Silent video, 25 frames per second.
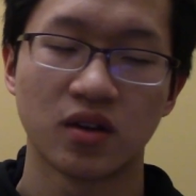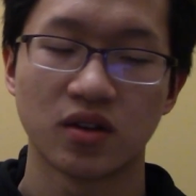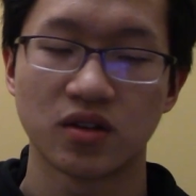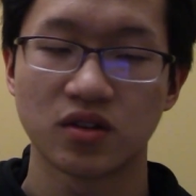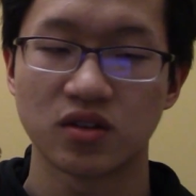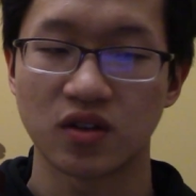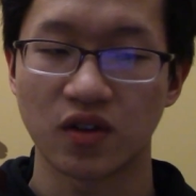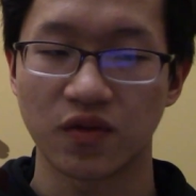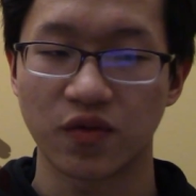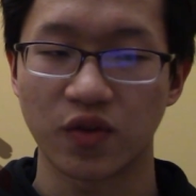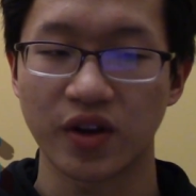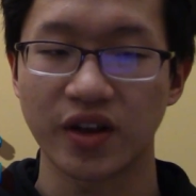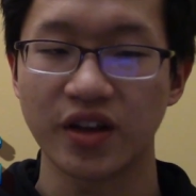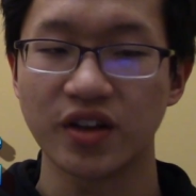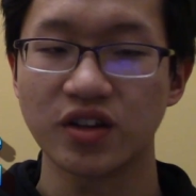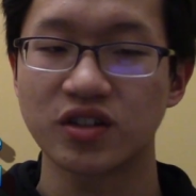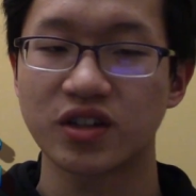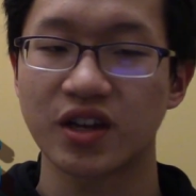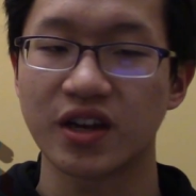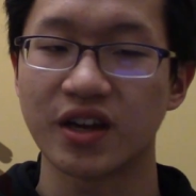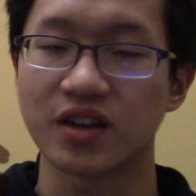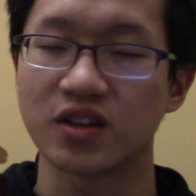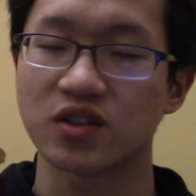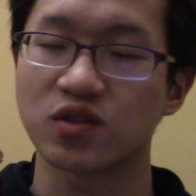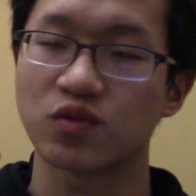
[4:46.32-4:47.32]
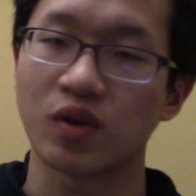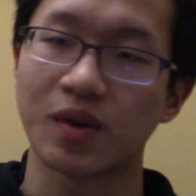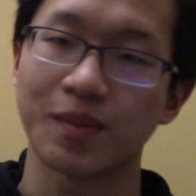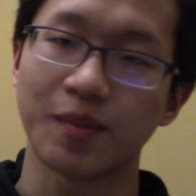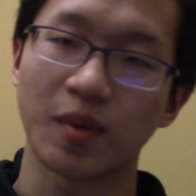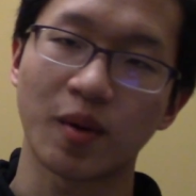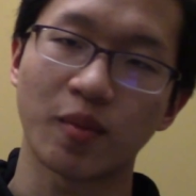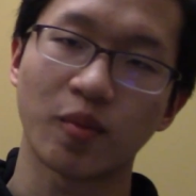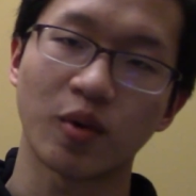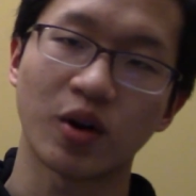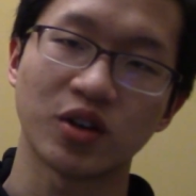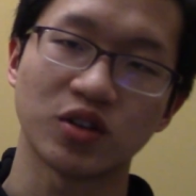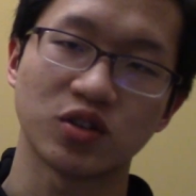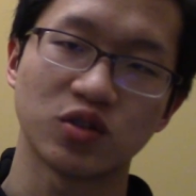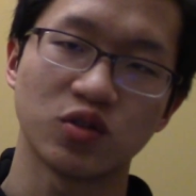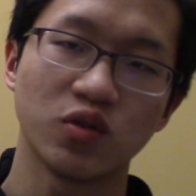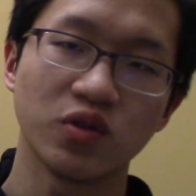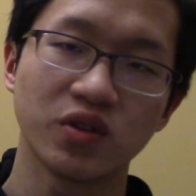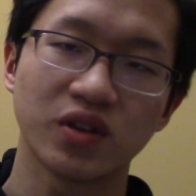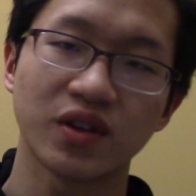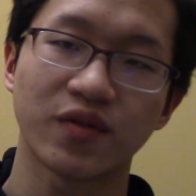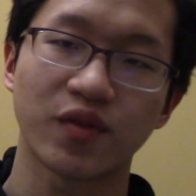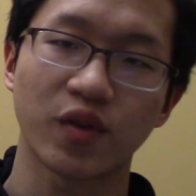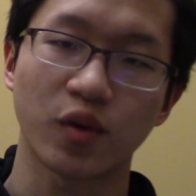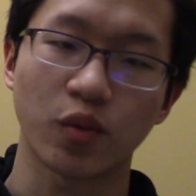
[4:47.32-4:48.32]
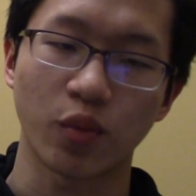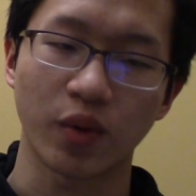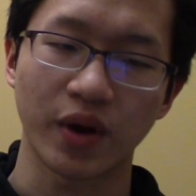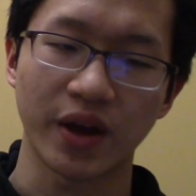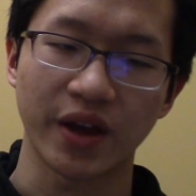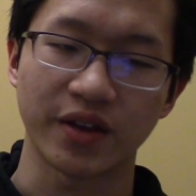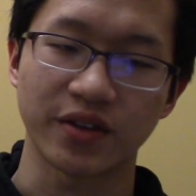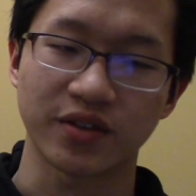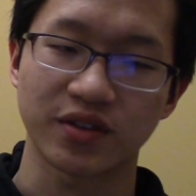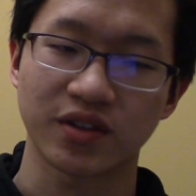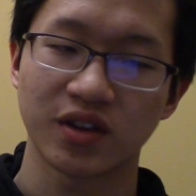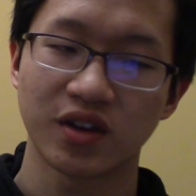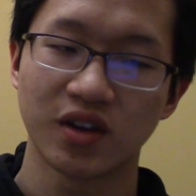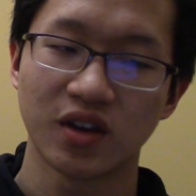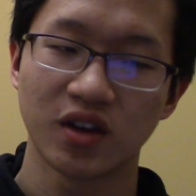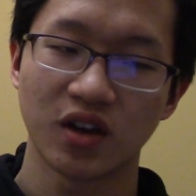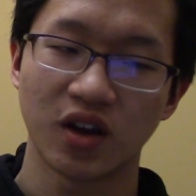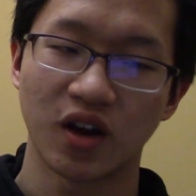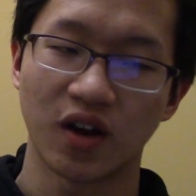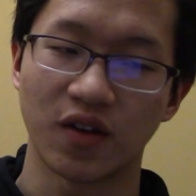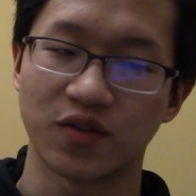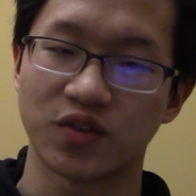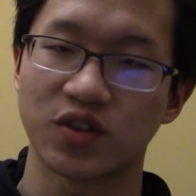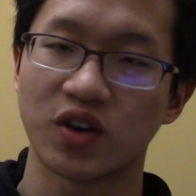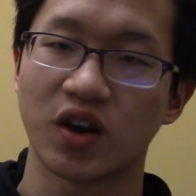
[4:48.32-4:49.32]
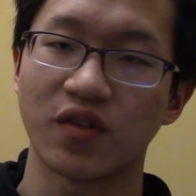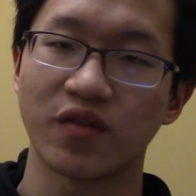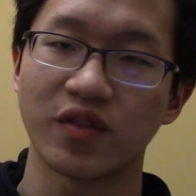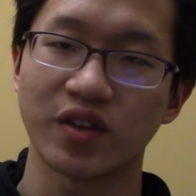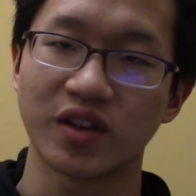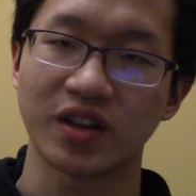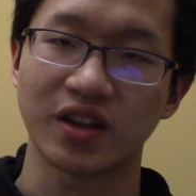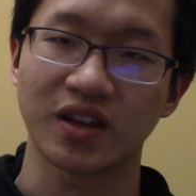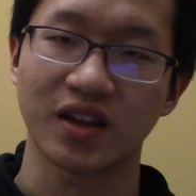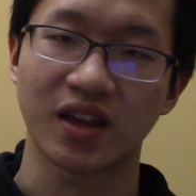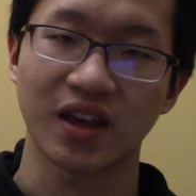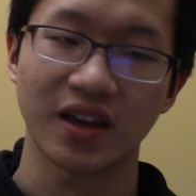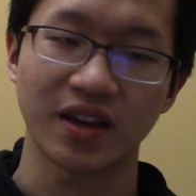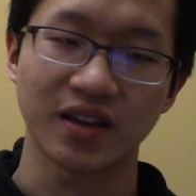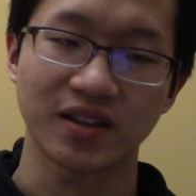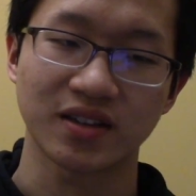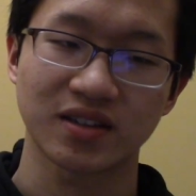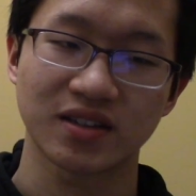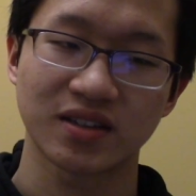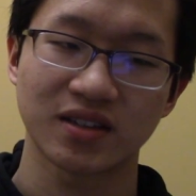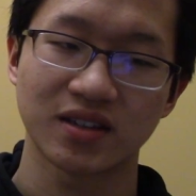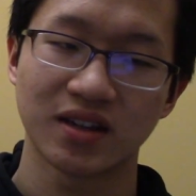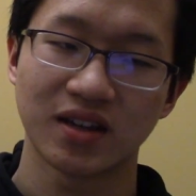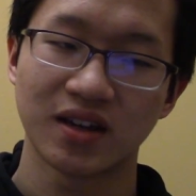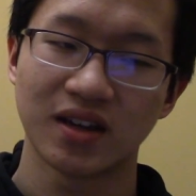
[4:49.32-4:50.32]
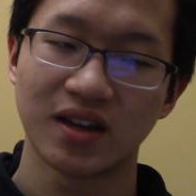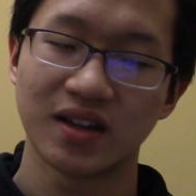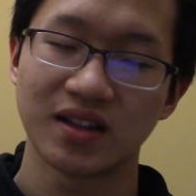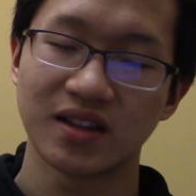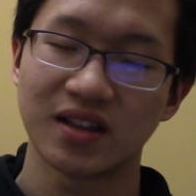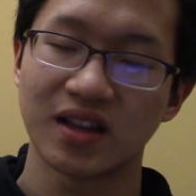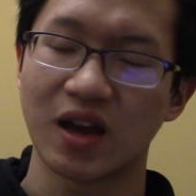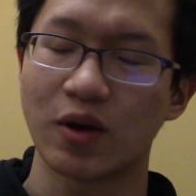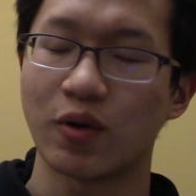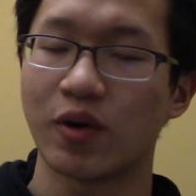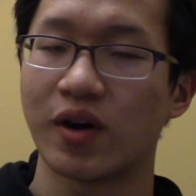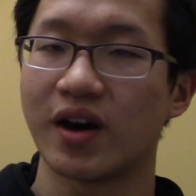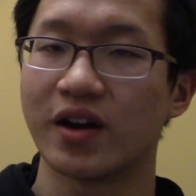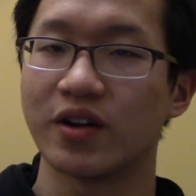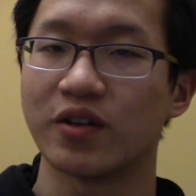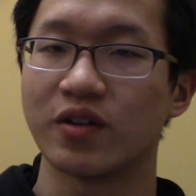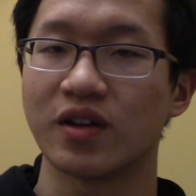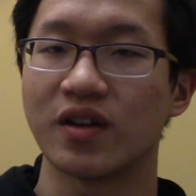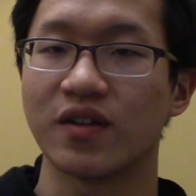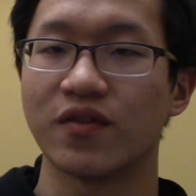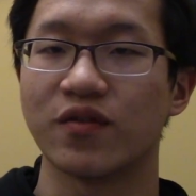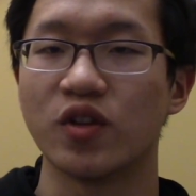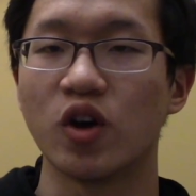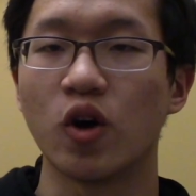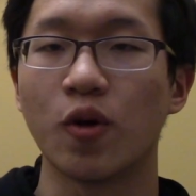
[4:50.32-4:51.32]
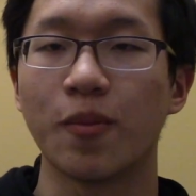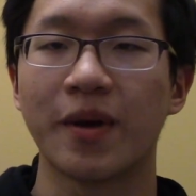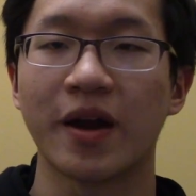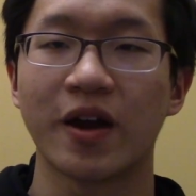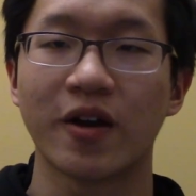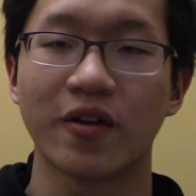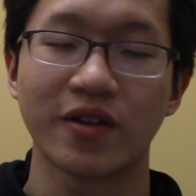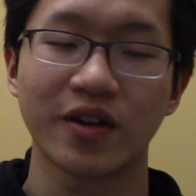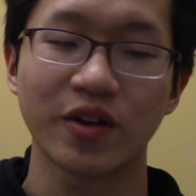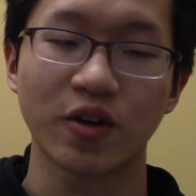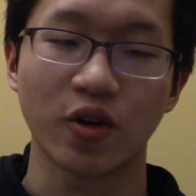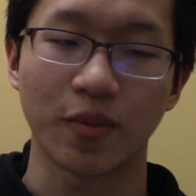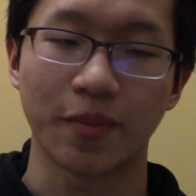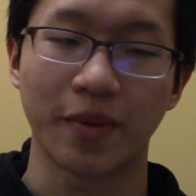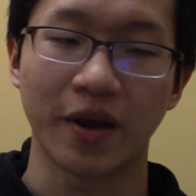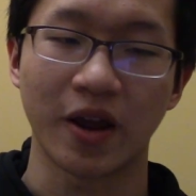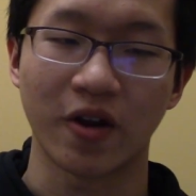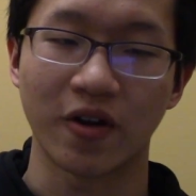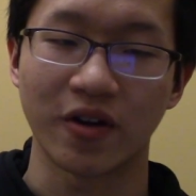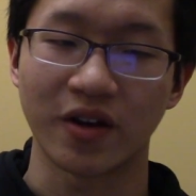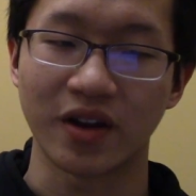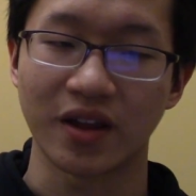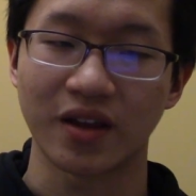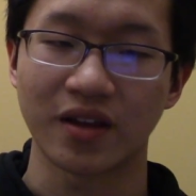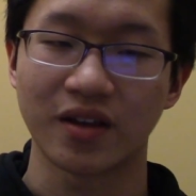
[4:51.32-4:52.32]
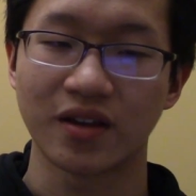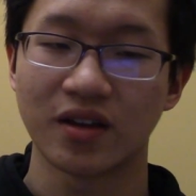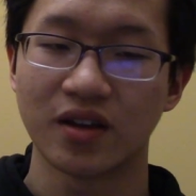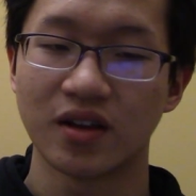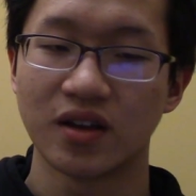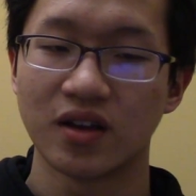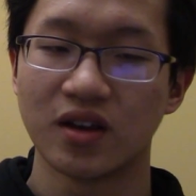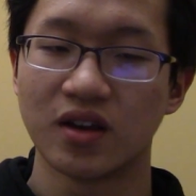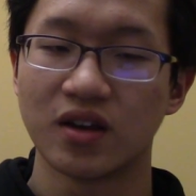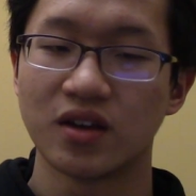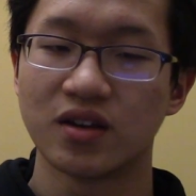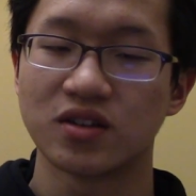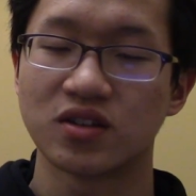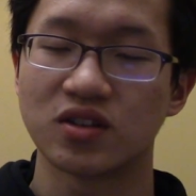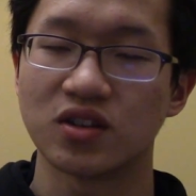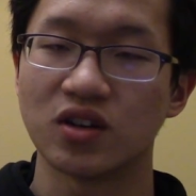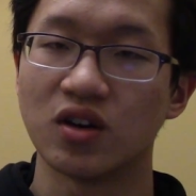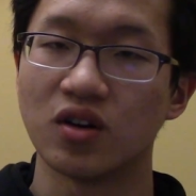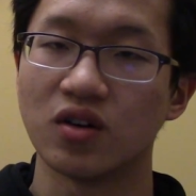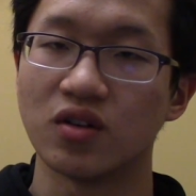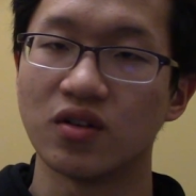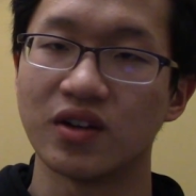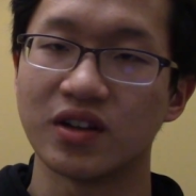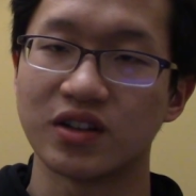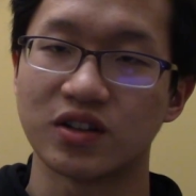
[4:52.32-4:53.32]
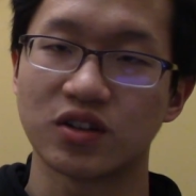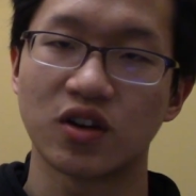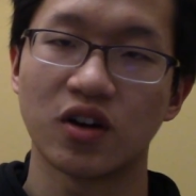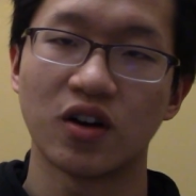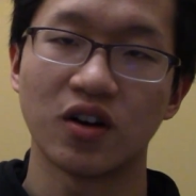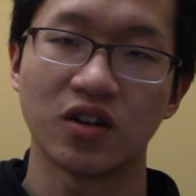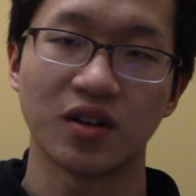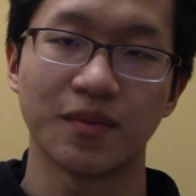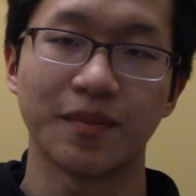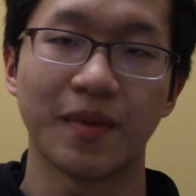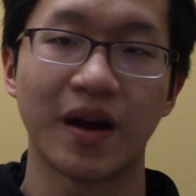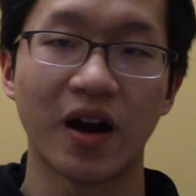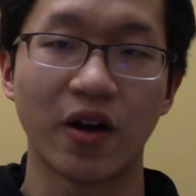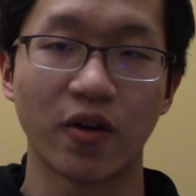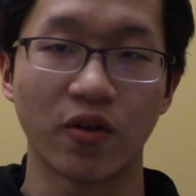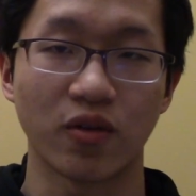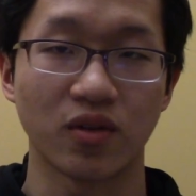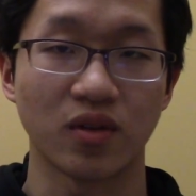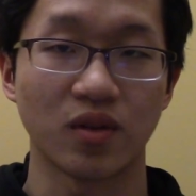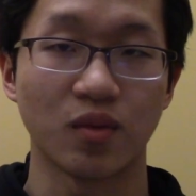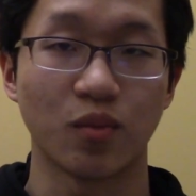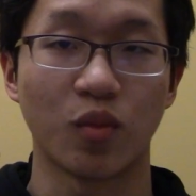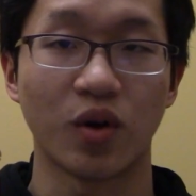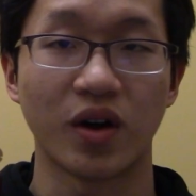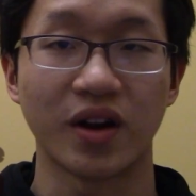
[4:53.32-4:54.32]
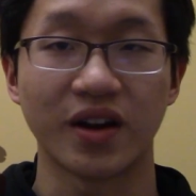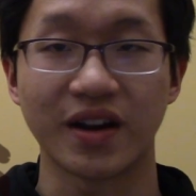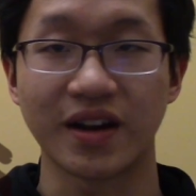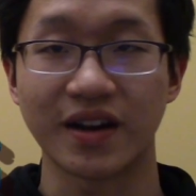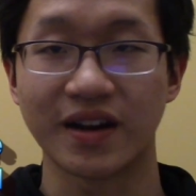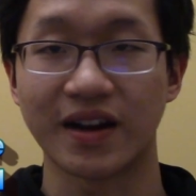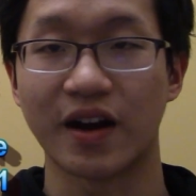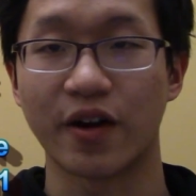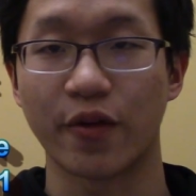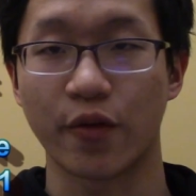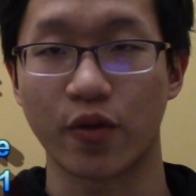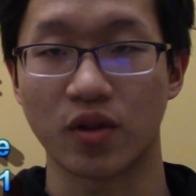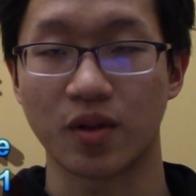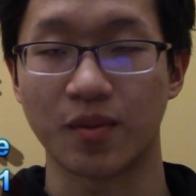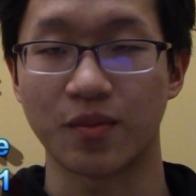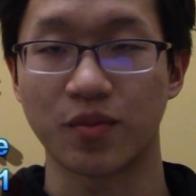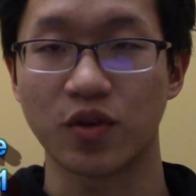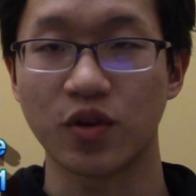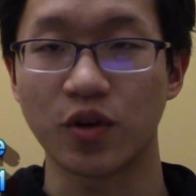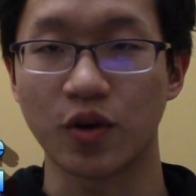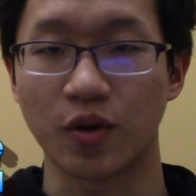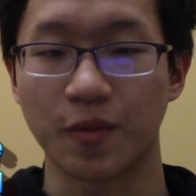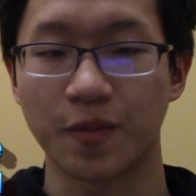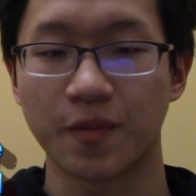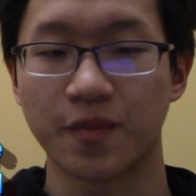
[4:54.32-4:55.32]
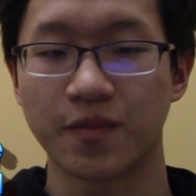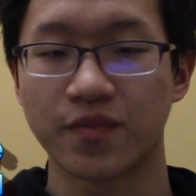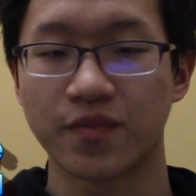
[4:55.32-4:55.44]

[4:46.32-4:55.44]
So for each case, we memorize 2 different ways of solving the case that will either give no parity or parity. So let's call them algorithm 1 and algorithm 2.